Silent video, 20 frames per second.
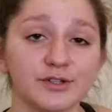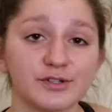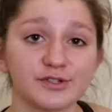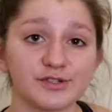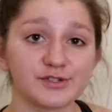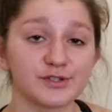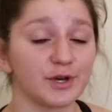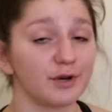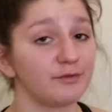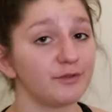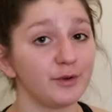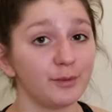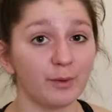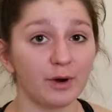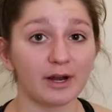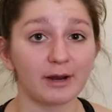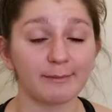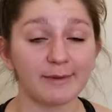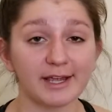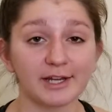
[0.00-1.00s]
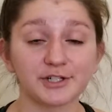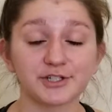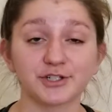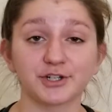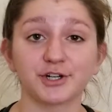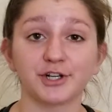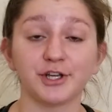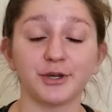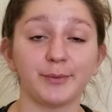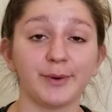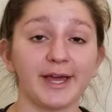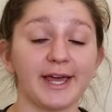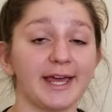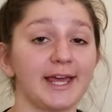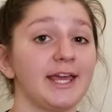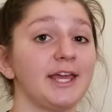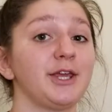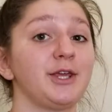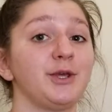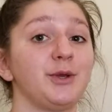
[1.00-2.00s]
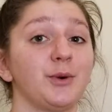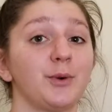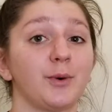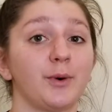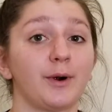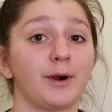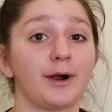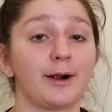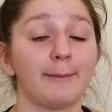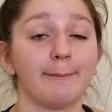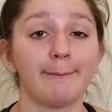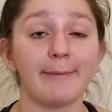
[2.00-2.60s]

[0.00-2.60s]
So if you want to make sure you hit your